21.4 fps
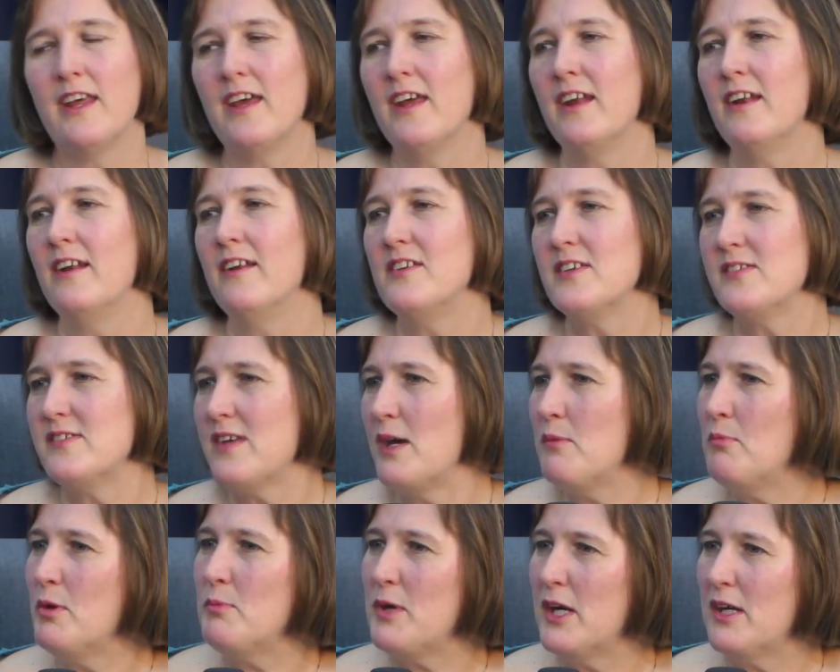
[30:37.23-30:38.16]
And
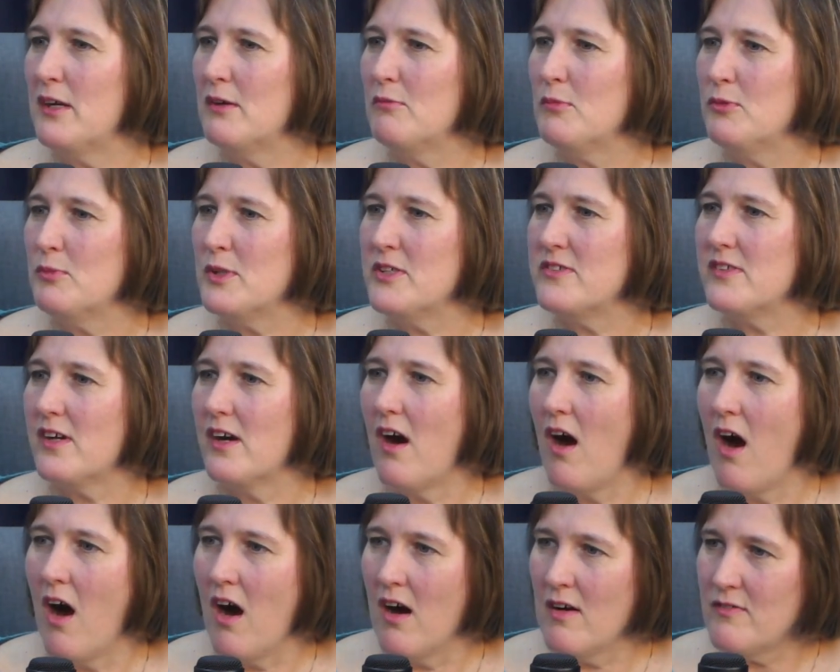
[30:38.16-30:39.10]
disciple-making movements are
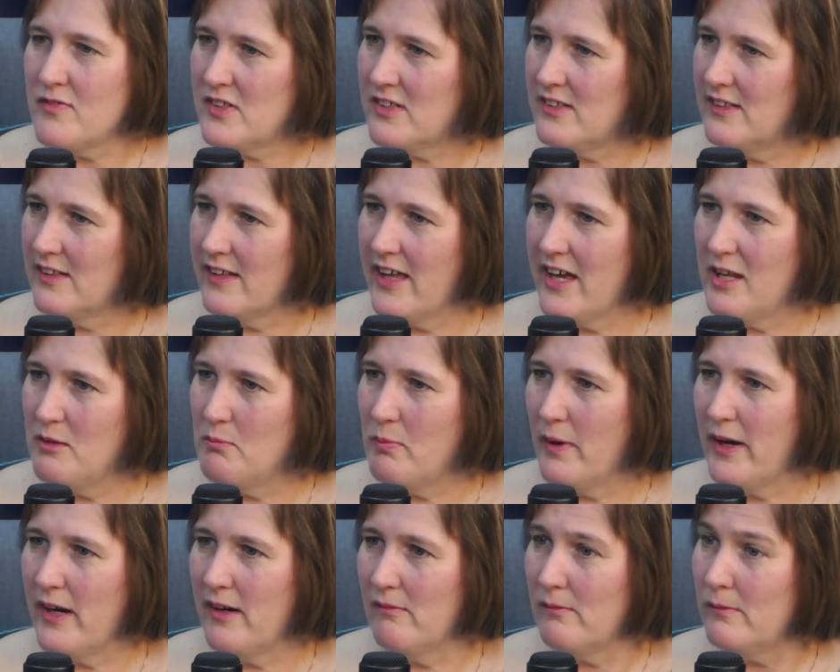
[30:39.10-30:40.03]
often led
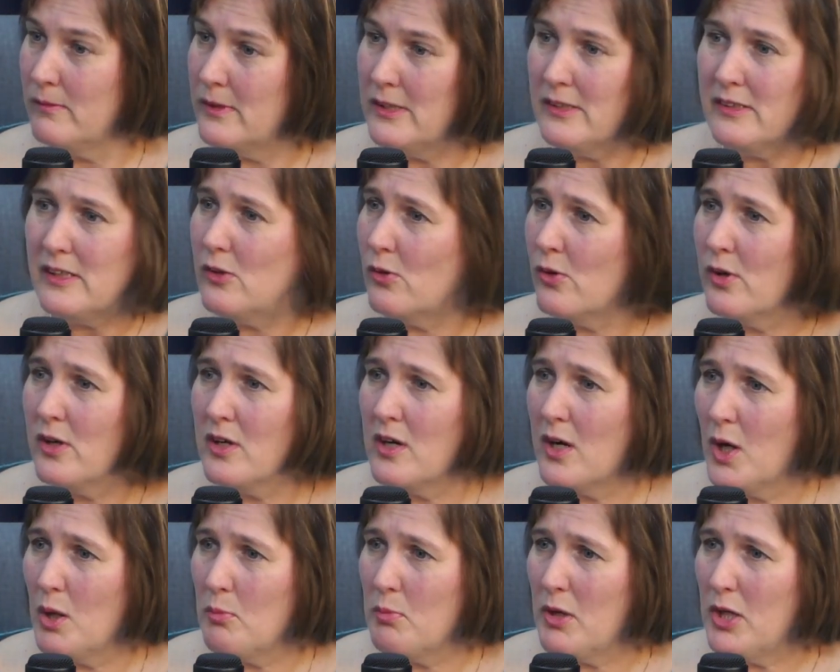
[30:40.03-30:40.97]
by really
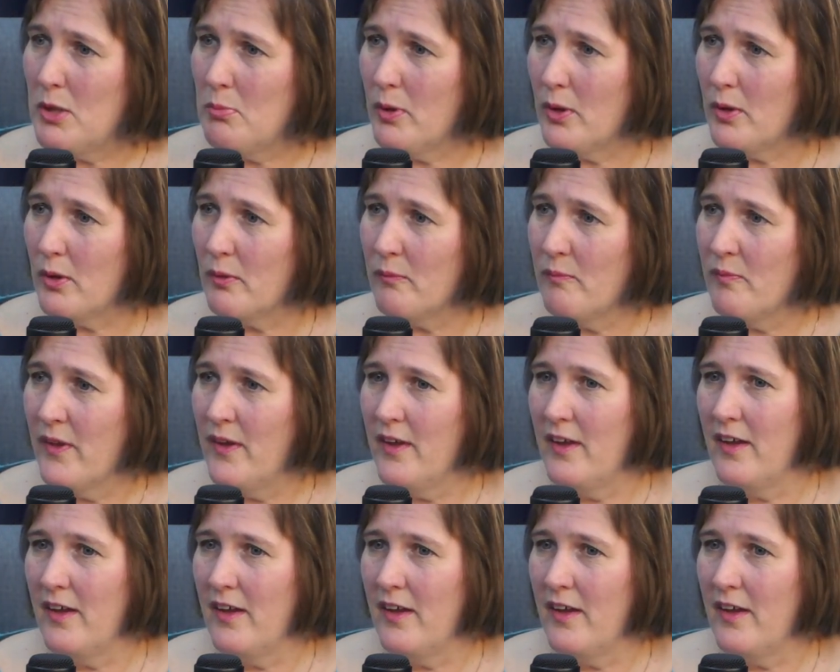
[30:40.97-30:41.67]
ordinary people,